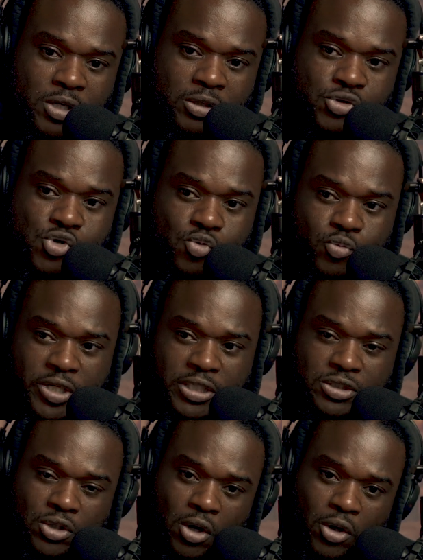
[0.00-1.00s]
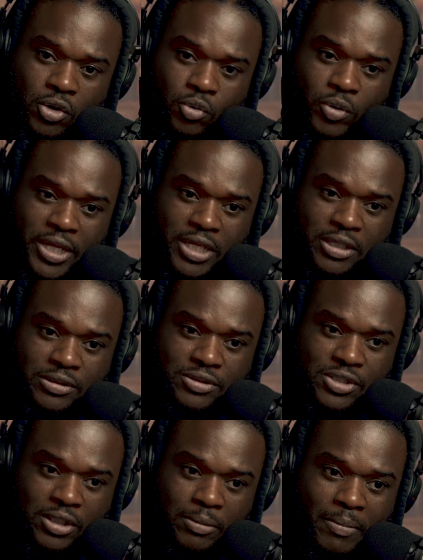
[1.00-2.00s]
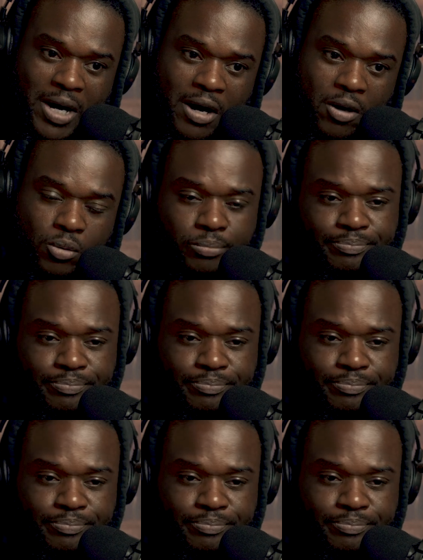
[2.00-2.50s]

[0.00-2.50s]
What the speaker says: 2 weeks all the way until about